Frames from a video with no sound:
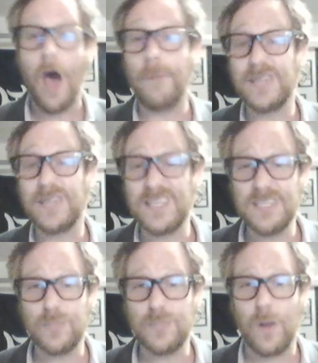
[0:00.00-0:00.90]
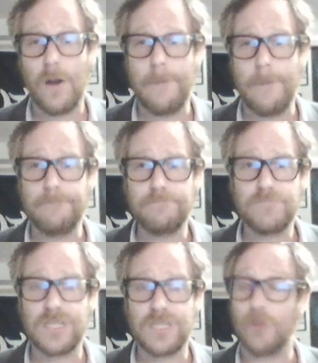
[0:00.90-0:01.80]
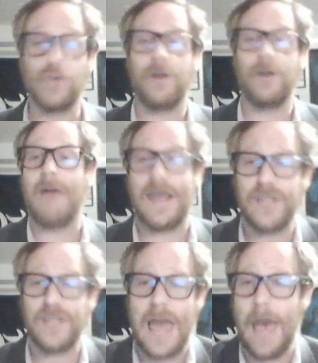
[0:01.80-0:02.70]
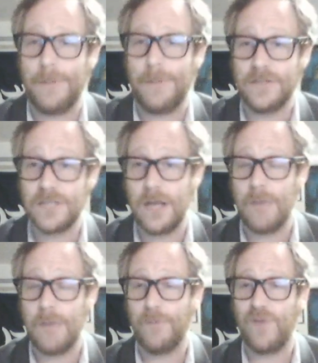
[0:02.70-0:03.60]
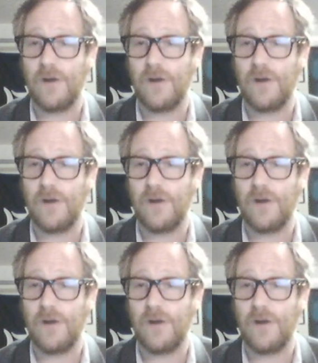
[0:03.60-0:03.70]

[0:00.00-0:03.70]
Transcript: But this is where social interaction happens in